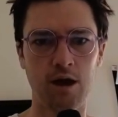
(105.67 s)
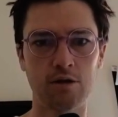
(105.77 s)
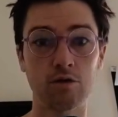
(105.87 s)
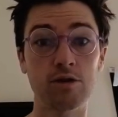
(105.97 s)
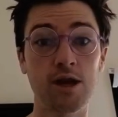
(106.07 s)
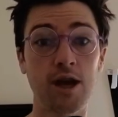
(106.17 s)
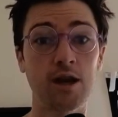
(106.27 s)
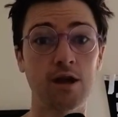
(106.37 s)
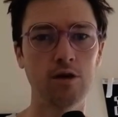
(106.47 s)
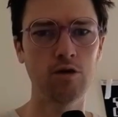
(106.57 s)

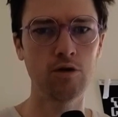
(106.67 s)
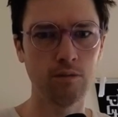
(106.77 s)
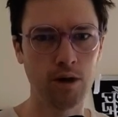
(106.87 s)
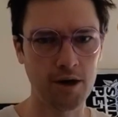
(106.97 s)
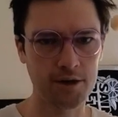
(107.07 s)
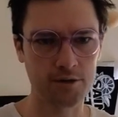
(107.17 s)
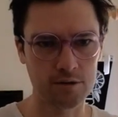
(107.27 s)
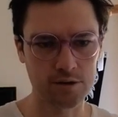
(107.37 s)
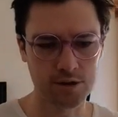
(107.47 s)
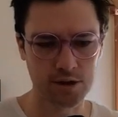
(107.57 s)
creating new
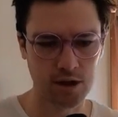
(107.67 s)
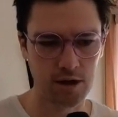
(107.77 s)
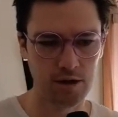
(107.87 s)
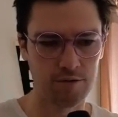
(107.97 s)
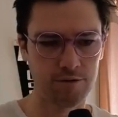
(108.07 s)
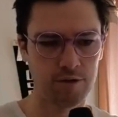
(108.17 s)
models of